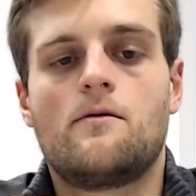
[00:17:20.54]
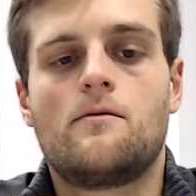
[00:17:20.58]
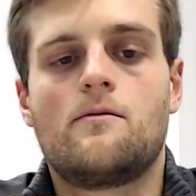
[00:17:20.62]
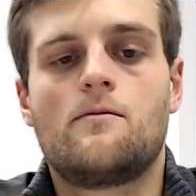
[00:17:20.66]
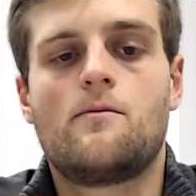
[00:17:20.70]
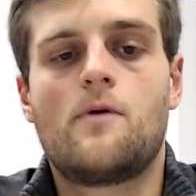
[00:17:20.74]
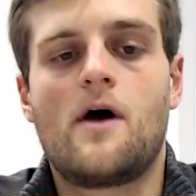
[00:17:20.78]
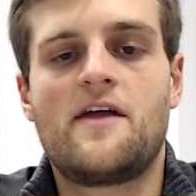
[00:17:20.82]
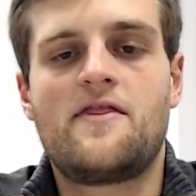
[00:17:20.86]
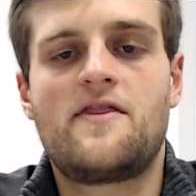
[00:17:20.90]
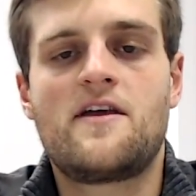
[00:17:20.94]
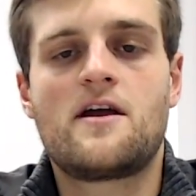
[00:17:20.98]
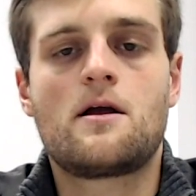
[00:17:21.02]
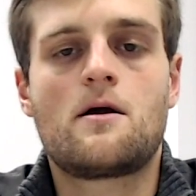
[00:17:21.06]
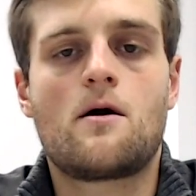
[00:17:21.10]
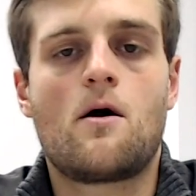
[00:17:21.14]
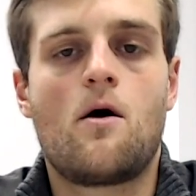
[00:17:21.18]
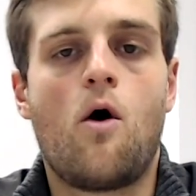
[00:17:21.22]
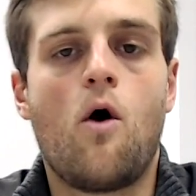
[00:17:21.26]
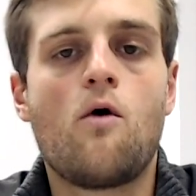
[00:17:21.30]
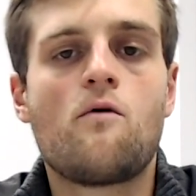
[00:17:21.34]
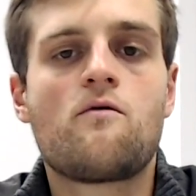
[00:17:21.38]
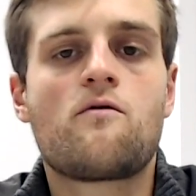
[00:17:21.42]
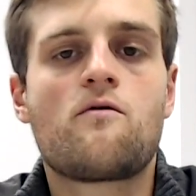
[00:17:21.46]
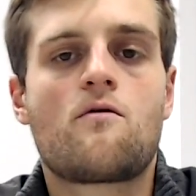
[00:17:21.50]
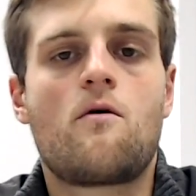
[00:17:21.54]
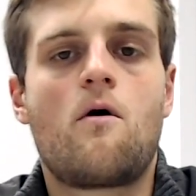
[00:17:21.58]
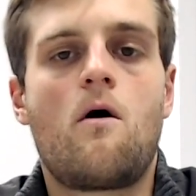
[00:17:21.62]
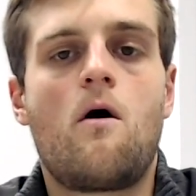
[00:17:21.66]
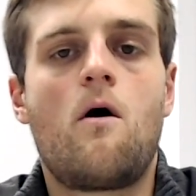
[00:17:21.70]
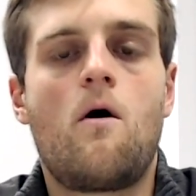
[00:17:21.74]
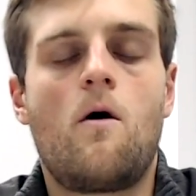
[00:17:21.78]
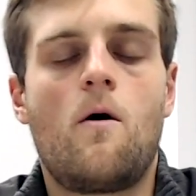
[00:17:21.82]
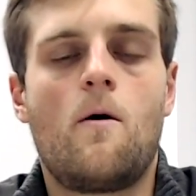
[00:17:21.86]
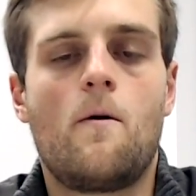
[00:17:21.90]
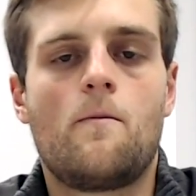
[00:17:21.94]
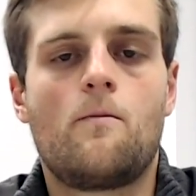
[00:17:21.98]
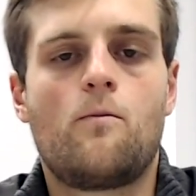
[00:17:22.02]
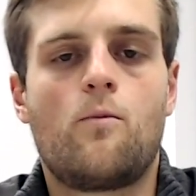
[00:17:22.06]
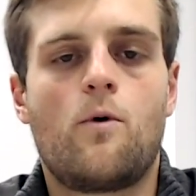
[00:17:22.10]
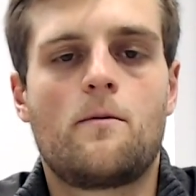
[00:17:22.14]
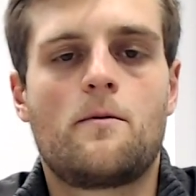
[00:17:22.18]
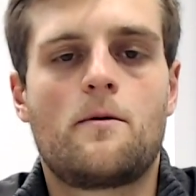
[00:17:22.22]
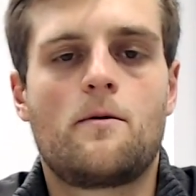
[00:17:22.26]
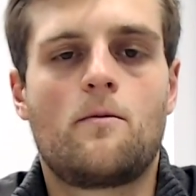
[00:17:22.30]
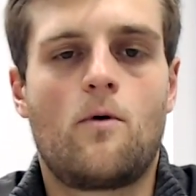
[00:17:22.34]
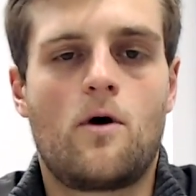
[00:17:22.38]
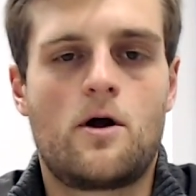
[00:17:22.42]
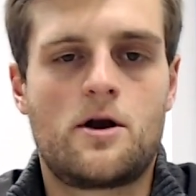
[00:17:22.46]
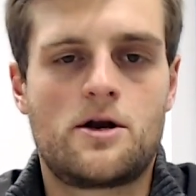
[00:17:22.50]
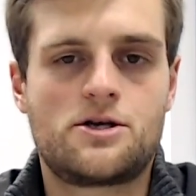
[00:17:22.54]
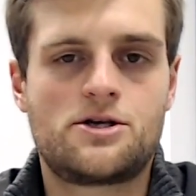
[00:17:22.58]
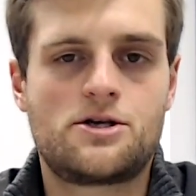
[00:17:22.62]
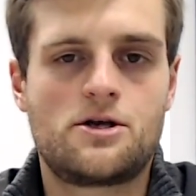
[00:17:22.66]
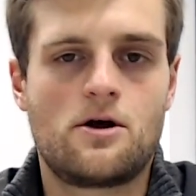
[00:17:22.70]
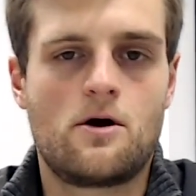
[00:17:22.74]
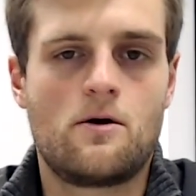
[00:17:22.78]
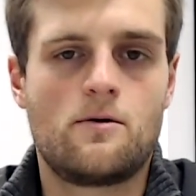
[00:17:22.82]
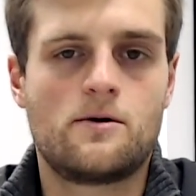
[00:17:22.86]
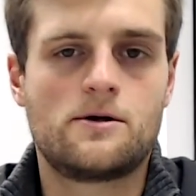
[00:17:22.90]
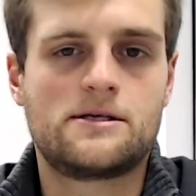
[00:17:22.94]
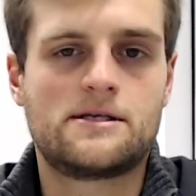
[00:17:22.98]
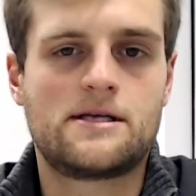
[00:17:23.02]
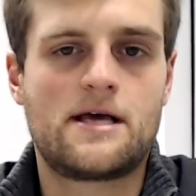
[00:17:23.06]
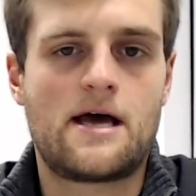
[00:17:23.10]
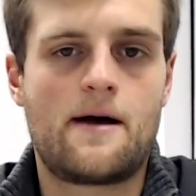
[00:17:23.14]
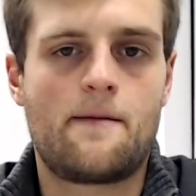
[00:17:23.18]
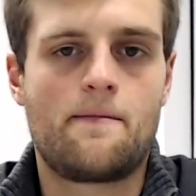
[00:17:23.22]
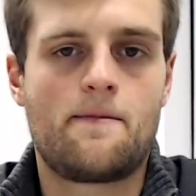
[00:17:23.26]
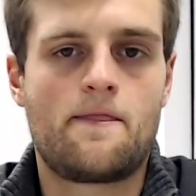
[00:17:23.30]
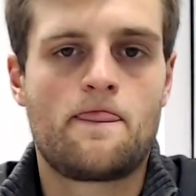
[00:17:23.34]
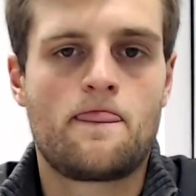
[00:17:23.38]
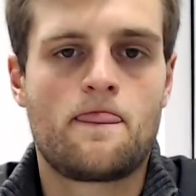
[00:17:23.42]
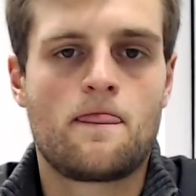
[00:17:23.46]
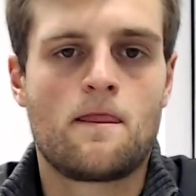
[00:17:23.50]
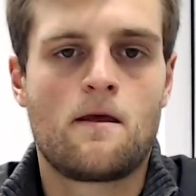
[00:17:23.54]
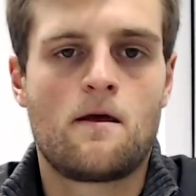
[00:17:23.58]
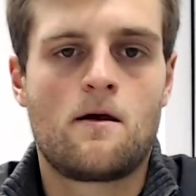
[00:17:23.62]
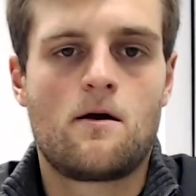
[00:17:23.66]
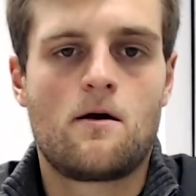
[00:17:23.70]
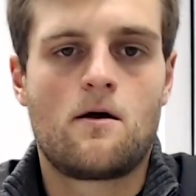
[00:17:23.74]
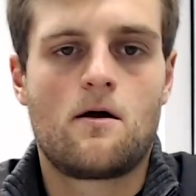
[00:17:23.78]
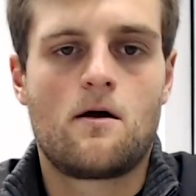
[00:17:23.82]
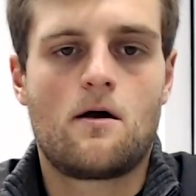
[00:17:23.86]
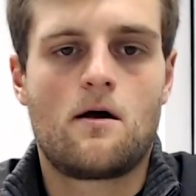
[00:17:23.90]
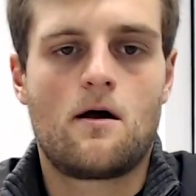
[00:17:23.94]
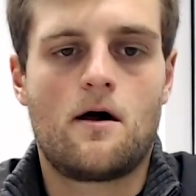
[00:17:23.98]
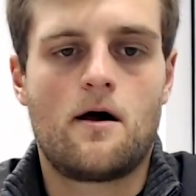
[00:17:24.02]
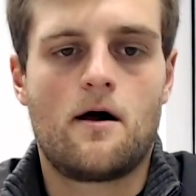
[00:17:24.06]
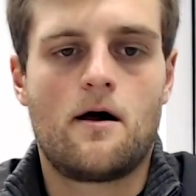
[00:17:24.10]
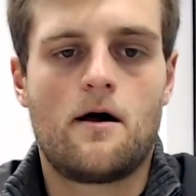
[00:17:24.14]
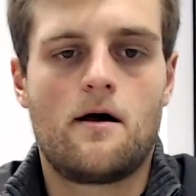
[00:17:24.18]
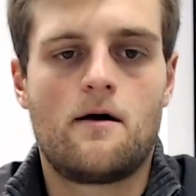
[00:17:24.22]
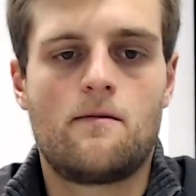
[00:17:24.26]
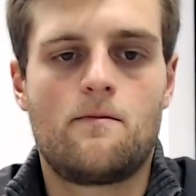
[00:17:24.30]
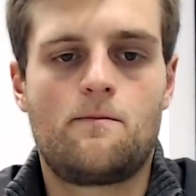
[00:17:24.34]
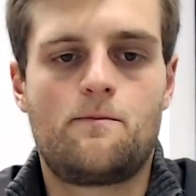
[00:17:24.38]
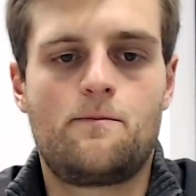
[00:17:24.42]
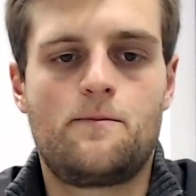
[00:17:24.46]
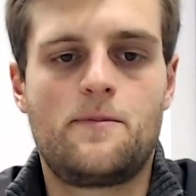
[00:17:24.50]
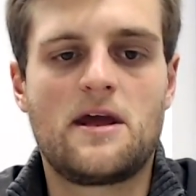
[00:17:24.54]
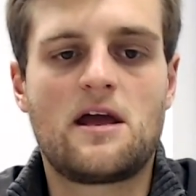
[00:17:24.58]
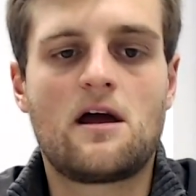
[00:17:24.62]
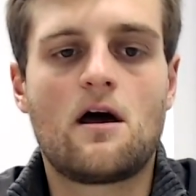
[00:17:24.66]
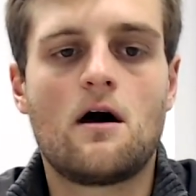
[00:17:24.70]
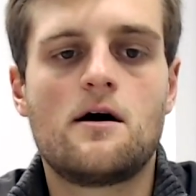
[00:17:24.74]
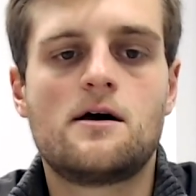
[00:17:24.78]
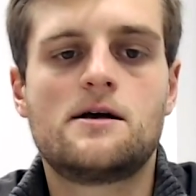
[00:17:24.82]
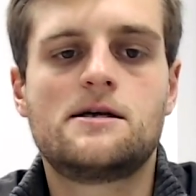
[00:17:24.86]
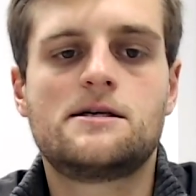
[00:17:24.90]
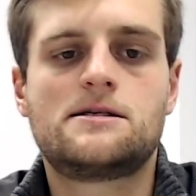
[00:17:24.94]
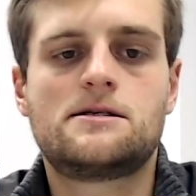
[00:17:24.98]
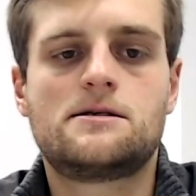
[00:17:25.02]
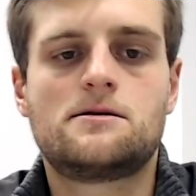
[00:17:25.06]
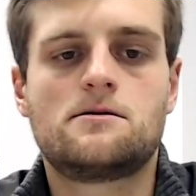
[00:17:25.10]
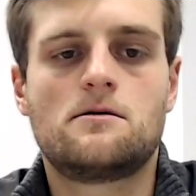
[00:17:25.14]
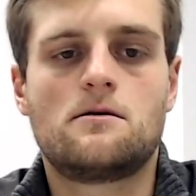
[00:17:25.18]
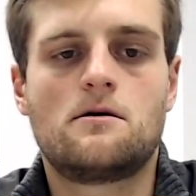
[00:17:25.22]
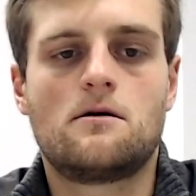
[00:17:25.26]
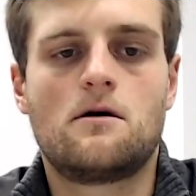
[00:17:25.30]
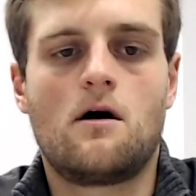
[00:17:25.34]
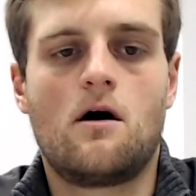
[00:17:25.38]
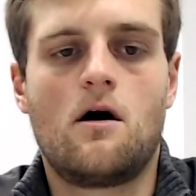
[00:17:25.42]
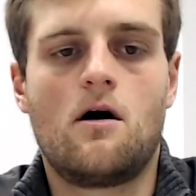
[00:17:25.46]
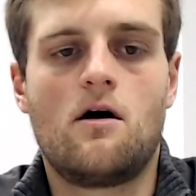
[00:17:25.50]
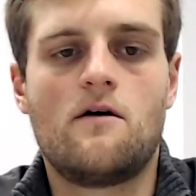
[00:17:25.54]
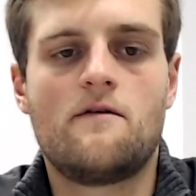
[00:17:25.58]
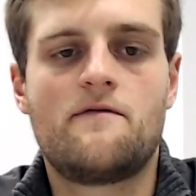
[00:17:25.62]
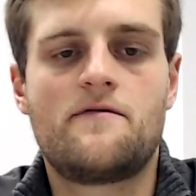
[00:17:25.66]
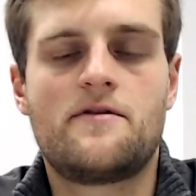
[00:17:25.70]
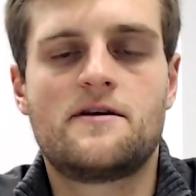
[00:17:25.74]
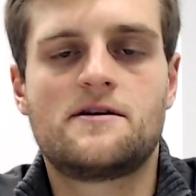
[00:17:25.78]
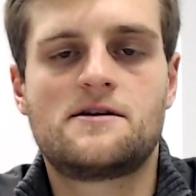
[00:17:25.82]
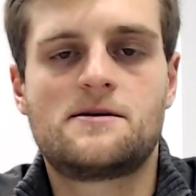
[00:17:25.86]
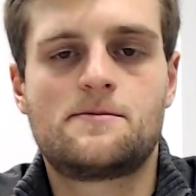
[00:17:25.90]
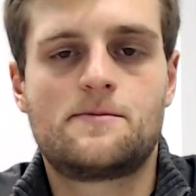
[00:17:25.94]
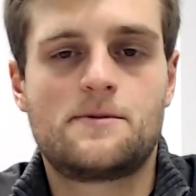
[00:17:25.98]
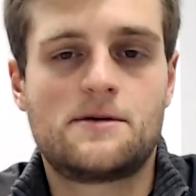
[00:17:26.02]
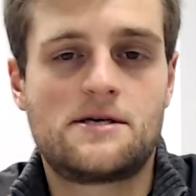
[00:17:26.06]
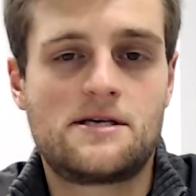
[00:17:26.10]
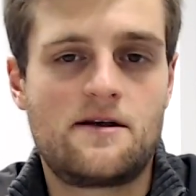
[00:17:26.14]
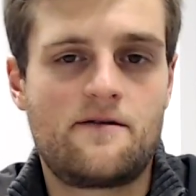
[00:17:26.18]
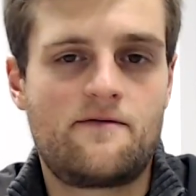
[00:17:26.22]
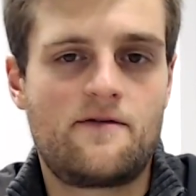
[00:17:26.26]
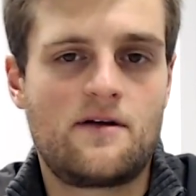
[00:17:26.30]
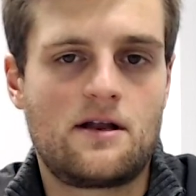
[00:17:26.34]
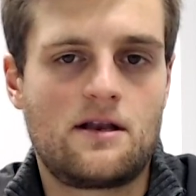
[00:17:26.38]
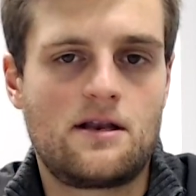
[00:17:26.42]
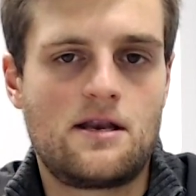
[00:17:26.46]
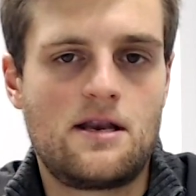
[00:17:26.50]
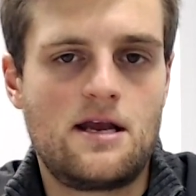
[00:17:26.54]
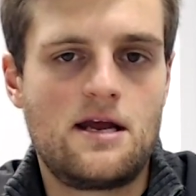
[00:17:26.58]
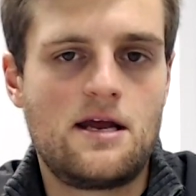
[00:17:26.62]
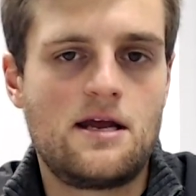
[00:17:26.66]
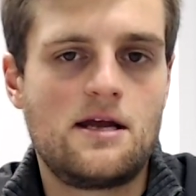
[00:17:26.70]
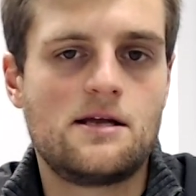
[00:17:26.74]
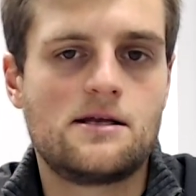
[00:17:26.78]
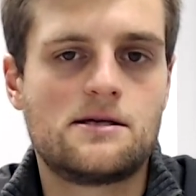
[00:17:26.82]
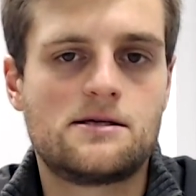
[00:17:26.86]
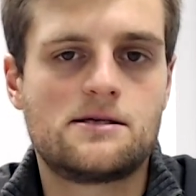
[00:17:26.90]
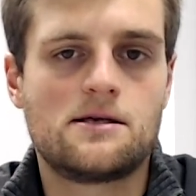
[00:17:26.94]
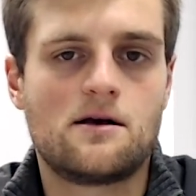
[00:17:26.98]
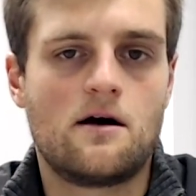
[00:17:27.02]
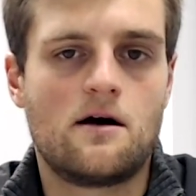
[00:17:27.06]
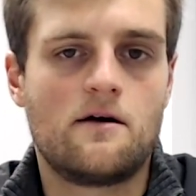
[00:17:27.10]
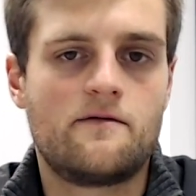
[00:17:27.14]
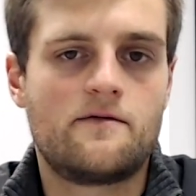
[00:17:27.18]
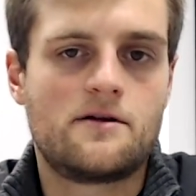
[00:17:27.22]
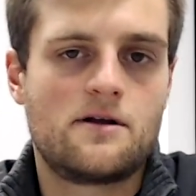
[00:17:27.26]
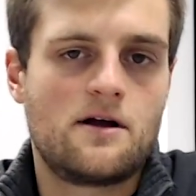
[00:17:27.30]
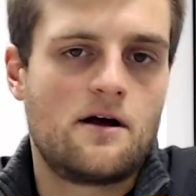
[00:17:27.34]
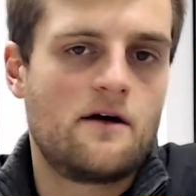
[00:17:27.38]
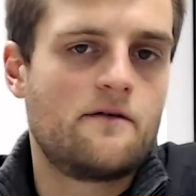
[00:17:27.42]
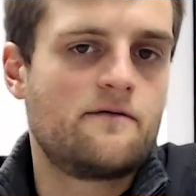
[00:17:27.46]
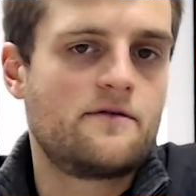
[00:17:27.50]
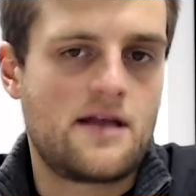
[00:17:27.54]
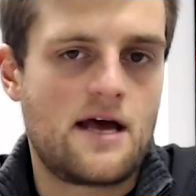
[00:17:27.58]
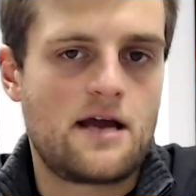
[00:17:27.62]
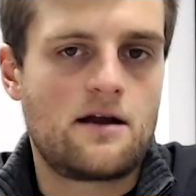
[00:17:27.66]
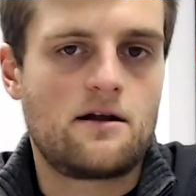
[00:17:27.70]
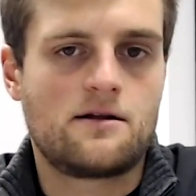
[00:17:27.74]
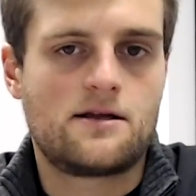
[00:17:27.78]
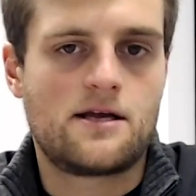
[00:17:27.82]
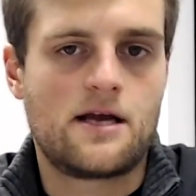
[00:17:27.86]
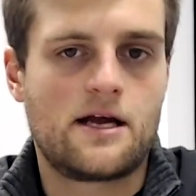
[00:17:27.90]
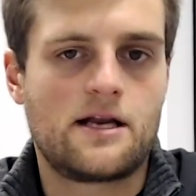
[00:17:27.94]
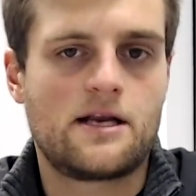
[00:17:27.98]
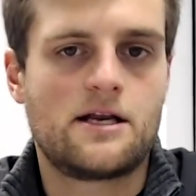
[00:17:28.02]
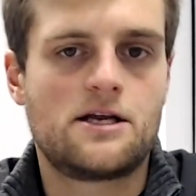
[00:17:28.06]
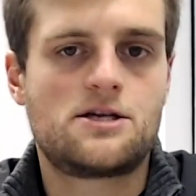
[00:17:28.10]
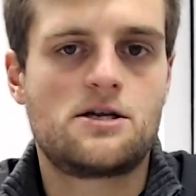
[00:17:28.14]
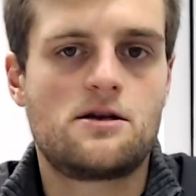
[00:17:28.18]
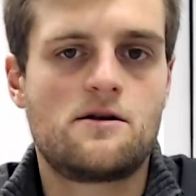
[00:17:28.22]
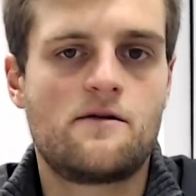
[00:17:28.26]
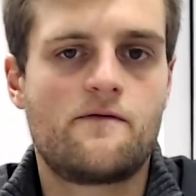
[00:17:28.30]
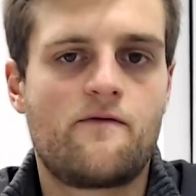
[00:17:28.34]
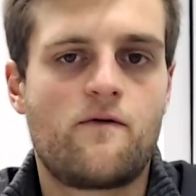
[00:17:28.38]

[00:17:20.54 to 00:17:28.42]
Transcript: I think overall, what we want to show is that uh, because of the specific needs of a, of a dental technician.